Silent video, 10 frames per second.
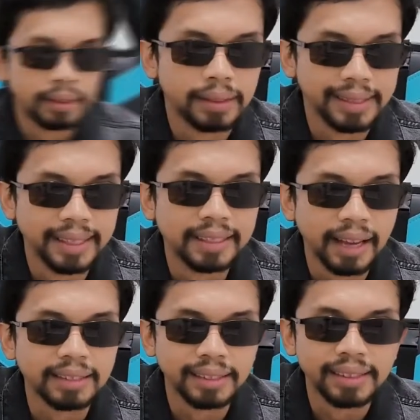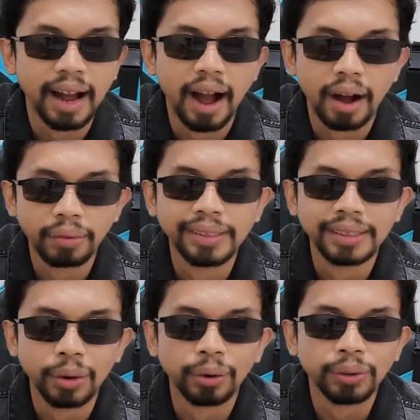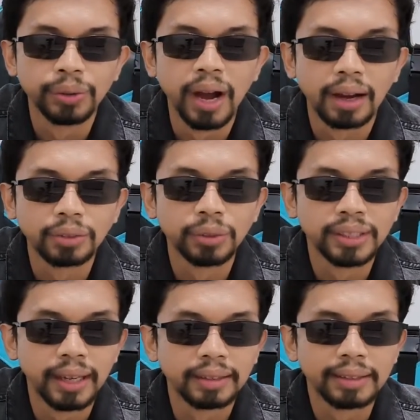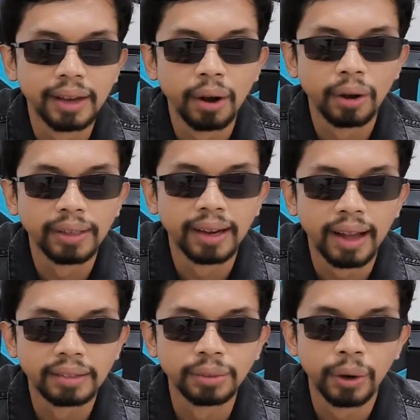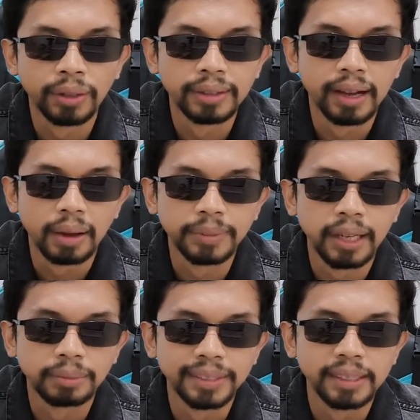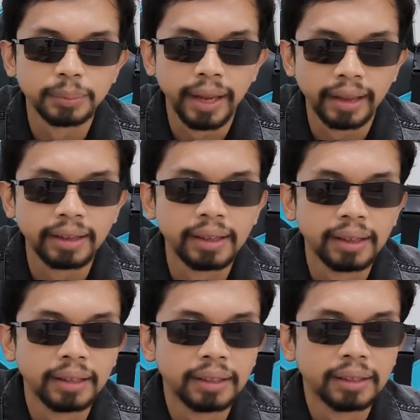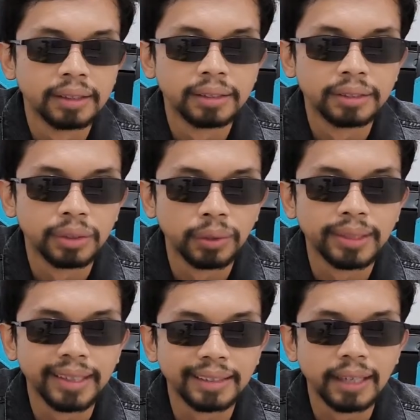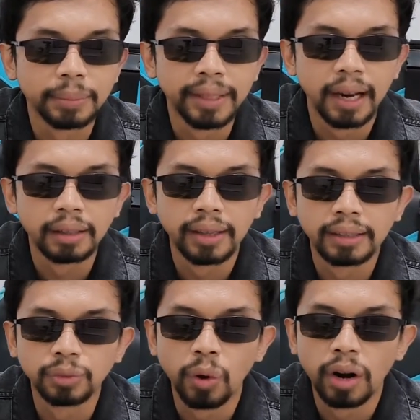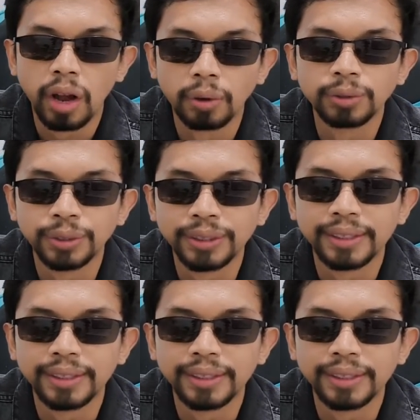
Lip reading: In this section, I will show you how to reset the oil life on the up-level display. So the reset can be done as follows.